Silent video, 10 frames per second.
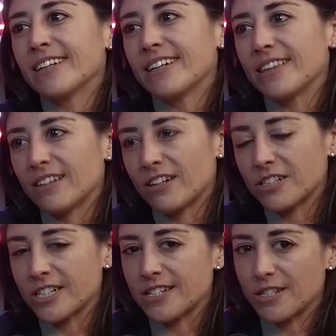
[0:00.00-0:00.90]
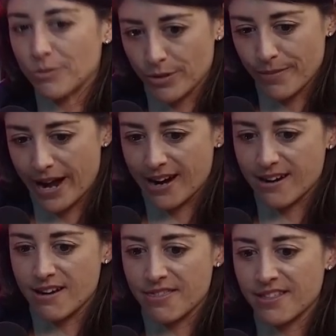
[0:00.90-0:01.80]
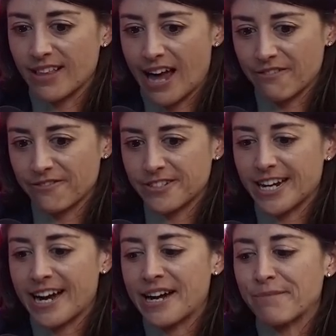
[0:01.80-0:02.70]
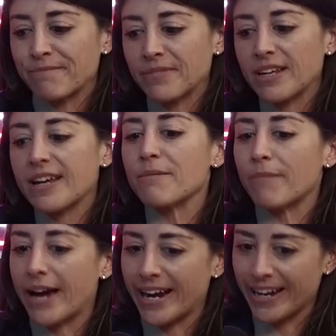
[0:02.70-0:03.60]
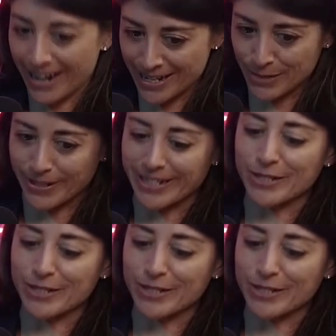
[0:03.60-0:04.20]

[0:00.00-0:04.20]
the largest super PAC on the left. Um, my husband